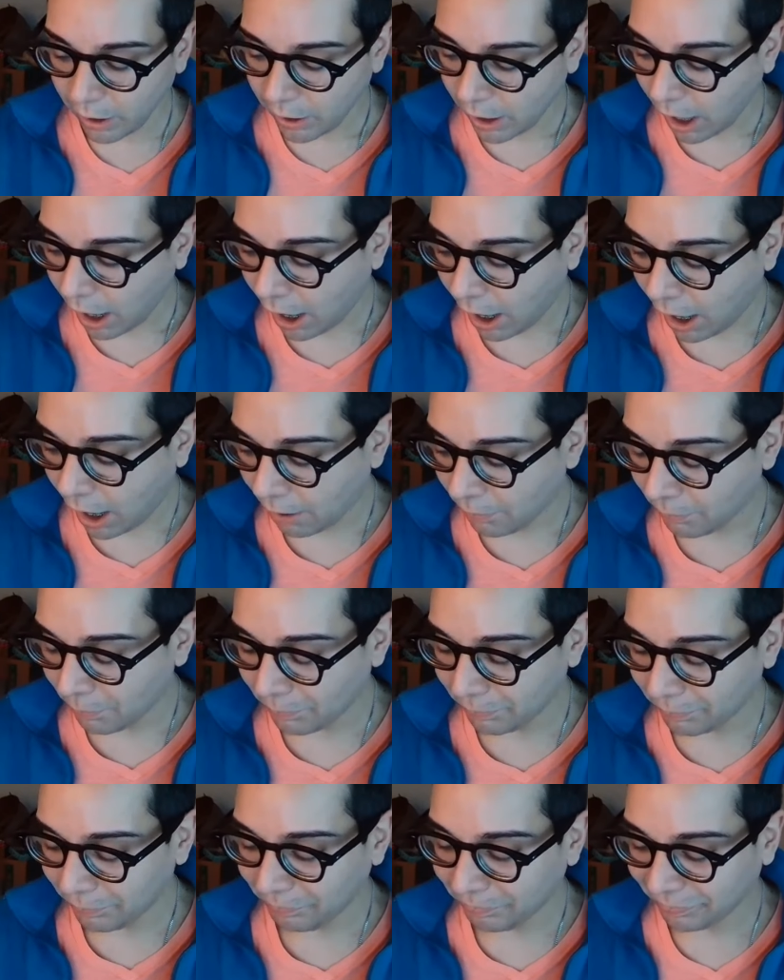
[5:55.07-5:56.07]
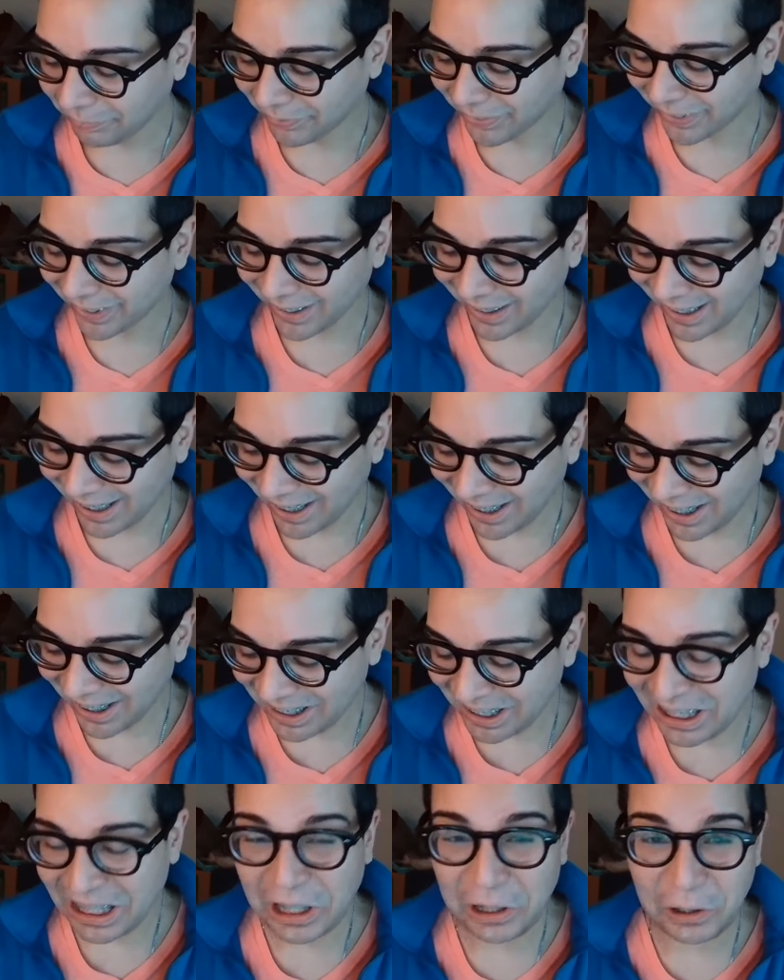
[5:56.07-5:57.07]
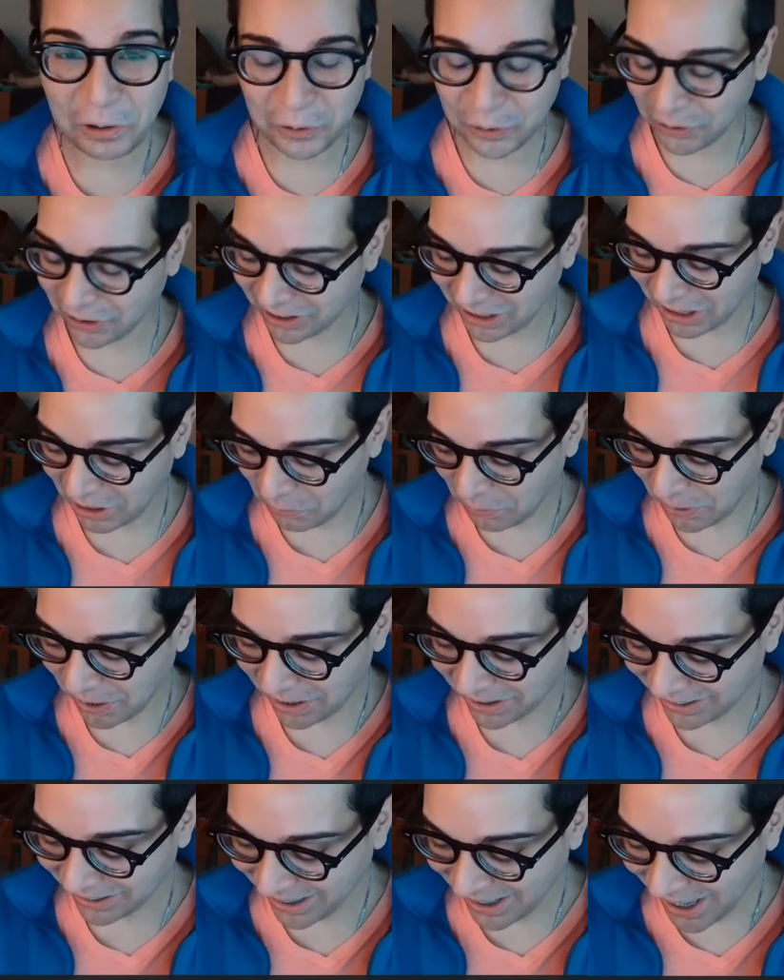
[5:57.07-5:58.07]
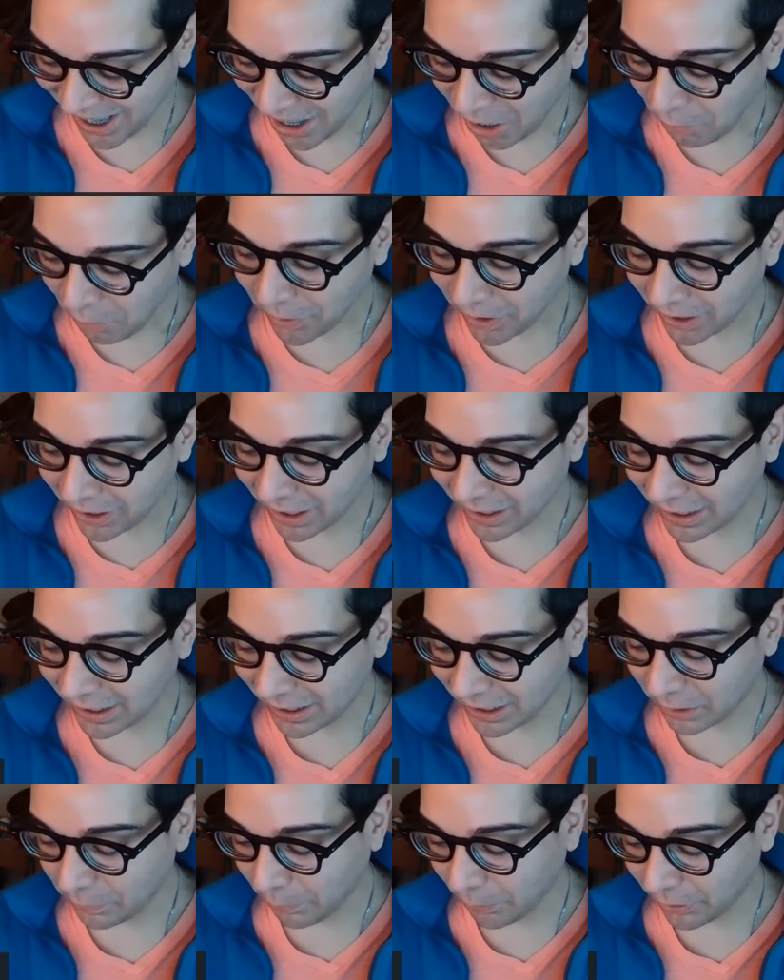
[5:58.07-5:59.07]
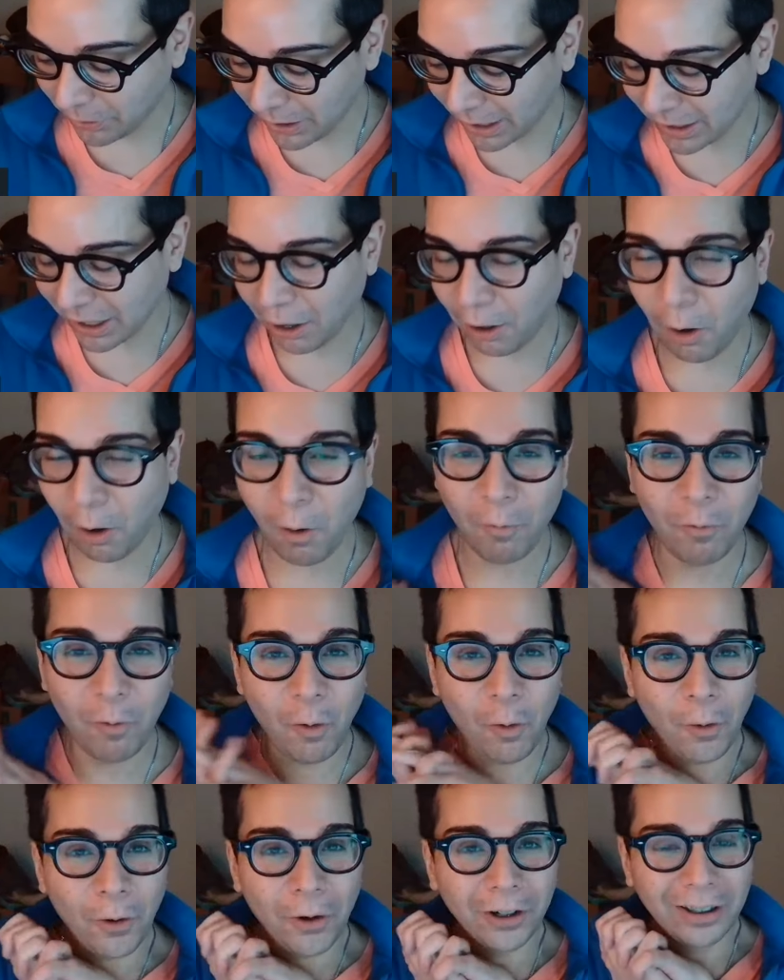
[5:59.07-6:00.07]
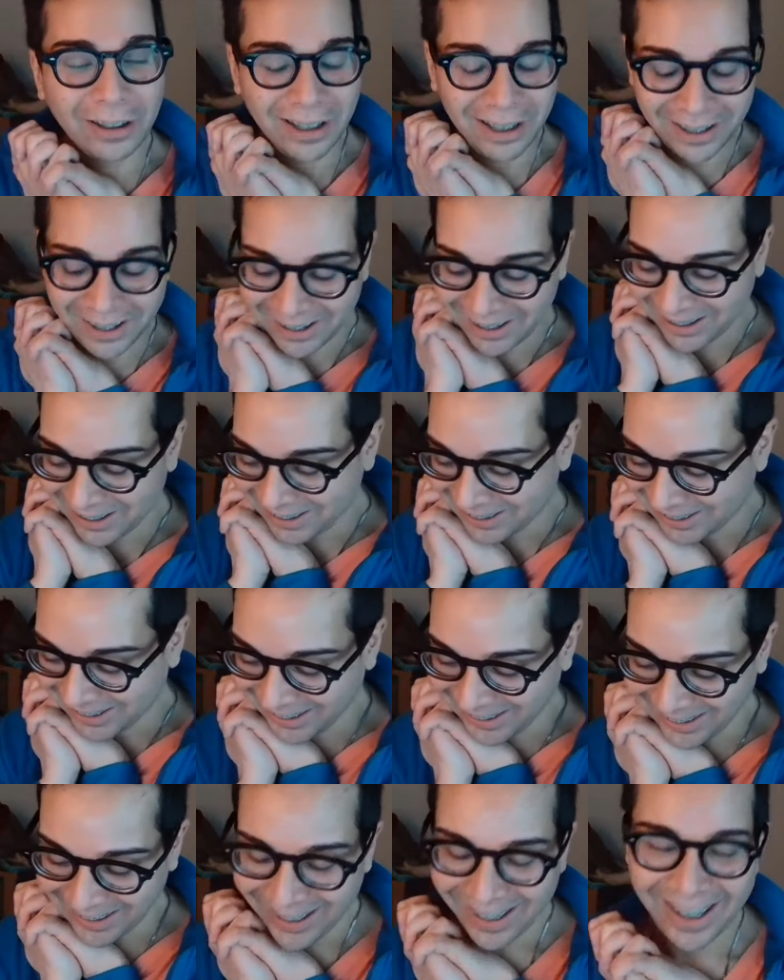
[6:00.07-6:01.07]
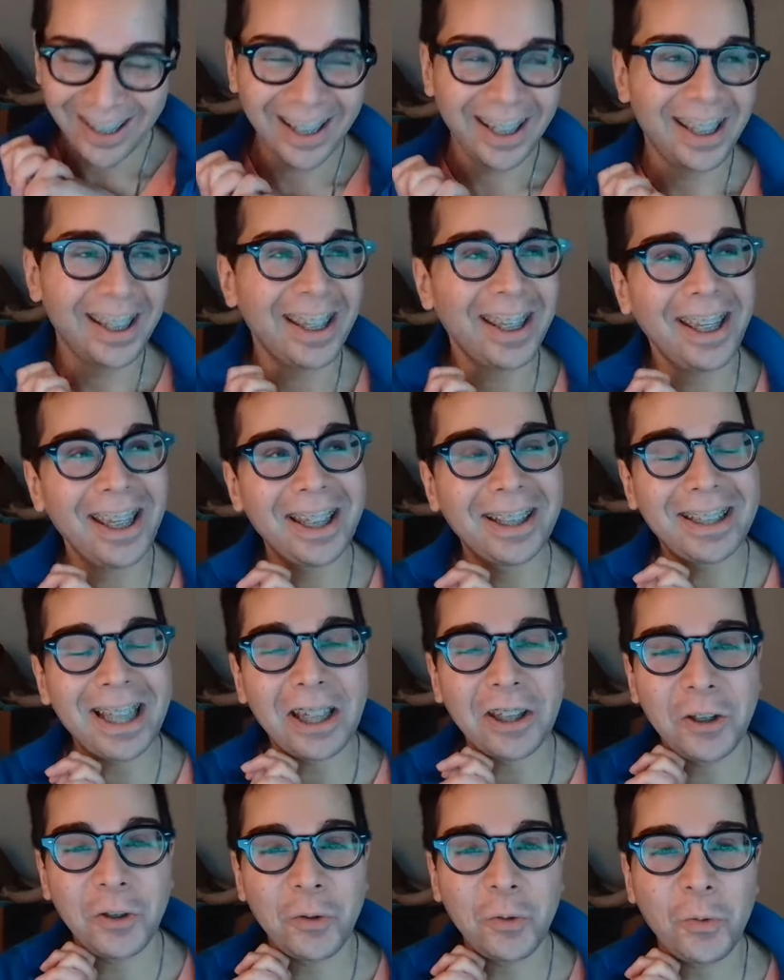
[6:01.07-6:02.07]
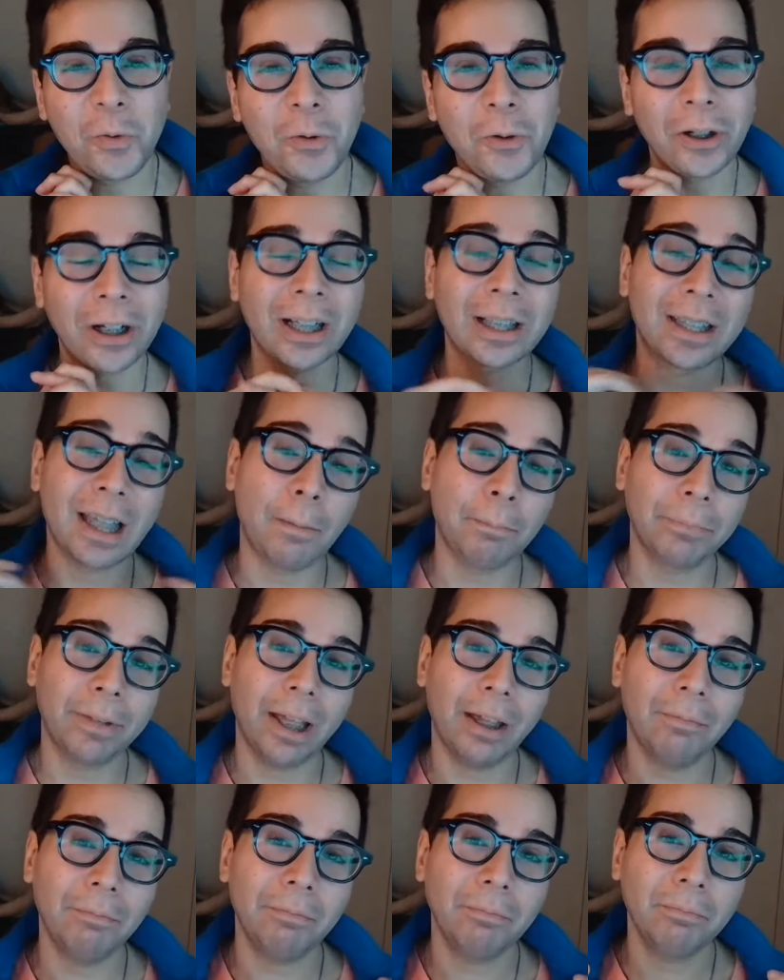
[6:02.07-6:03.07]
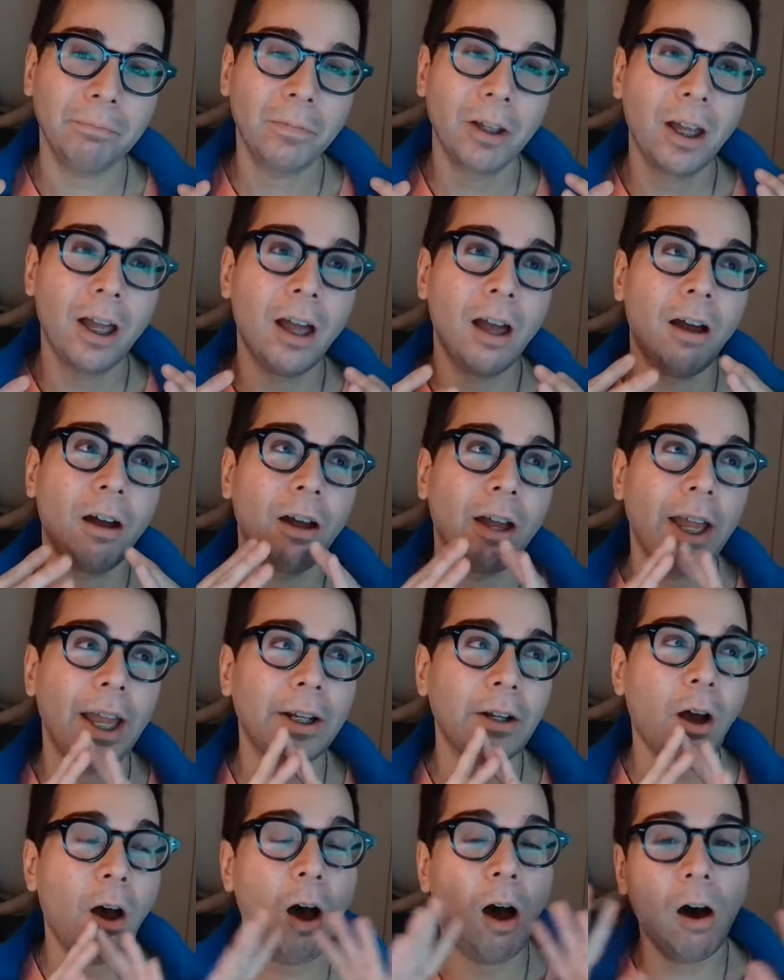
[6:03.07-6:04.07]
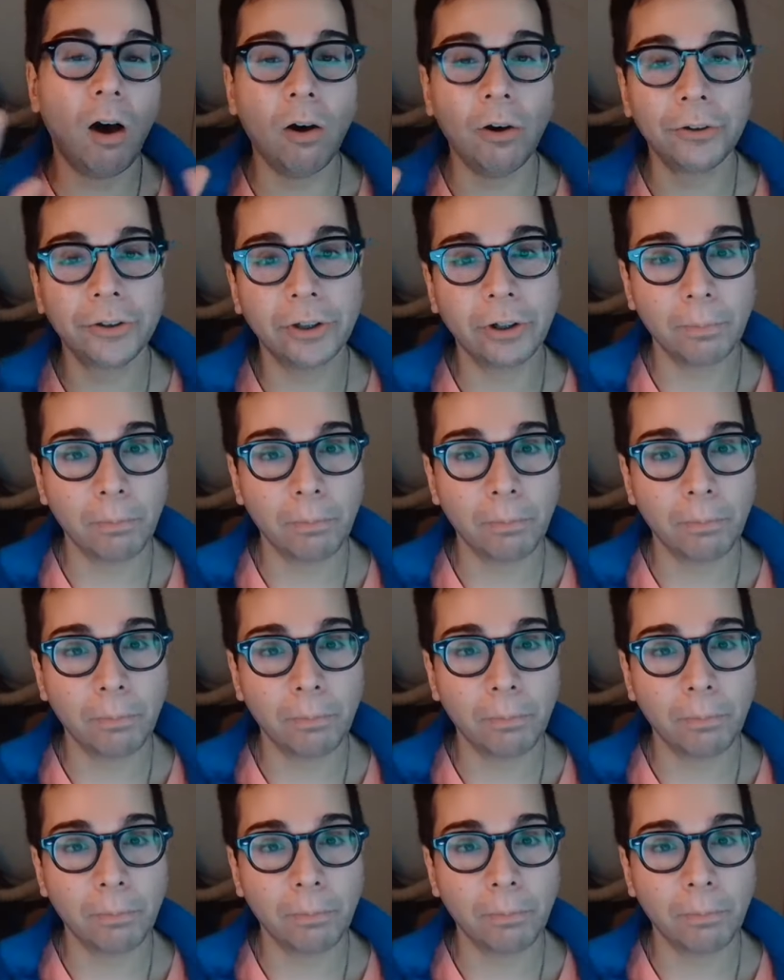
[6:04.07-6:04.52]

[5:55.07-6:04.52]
This is an interesting one. One of the things that this person has a lot of hope for is that you will accept them in all their